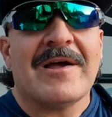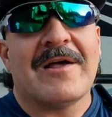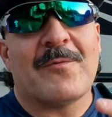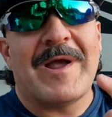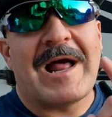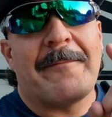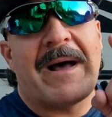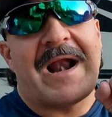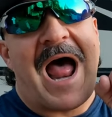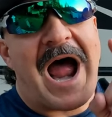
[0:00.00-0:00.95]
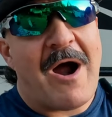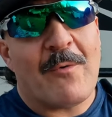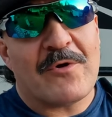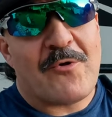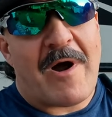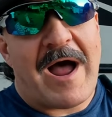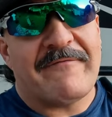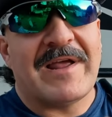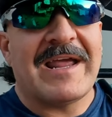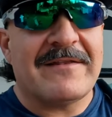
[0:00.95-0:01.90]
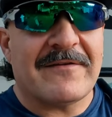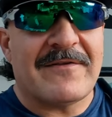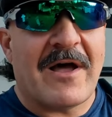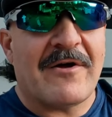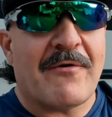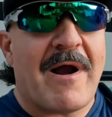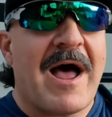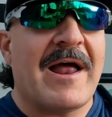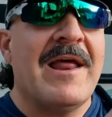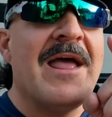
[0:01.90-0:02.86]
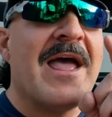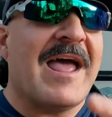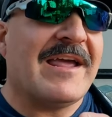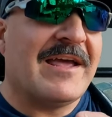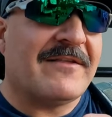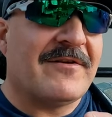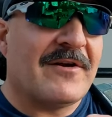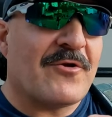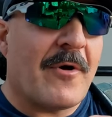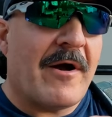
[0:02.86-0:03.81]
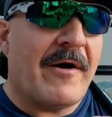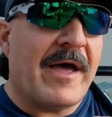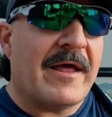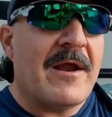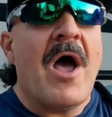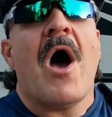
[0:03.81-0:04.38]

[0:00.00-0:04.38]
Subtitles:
because we got about an hour drive to get to Telluride and get to the trailhead.